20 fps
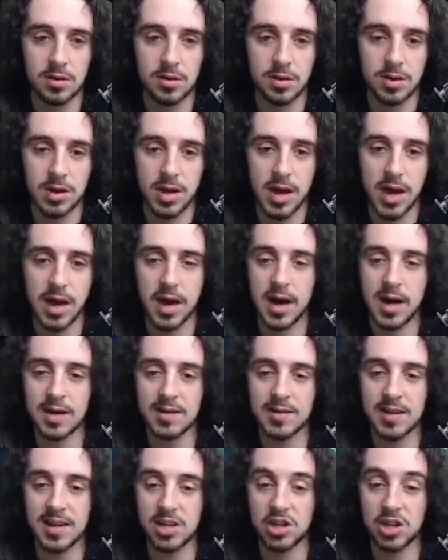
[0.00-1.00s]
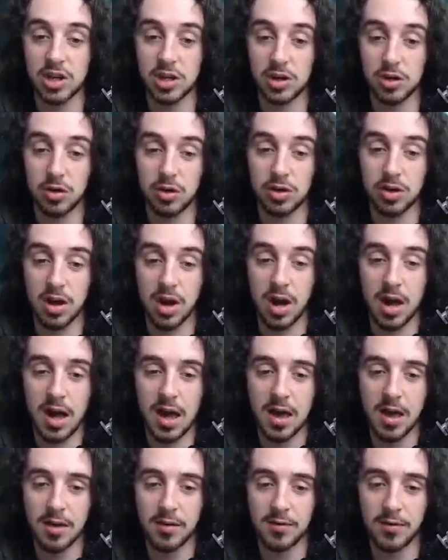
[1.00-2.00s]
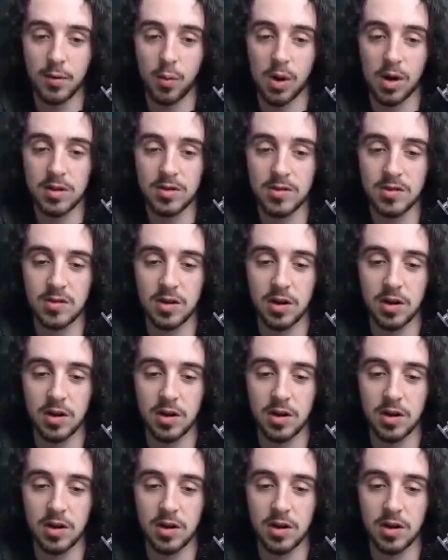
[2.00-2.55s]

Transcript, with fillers: The AI is actually a good guy, for once,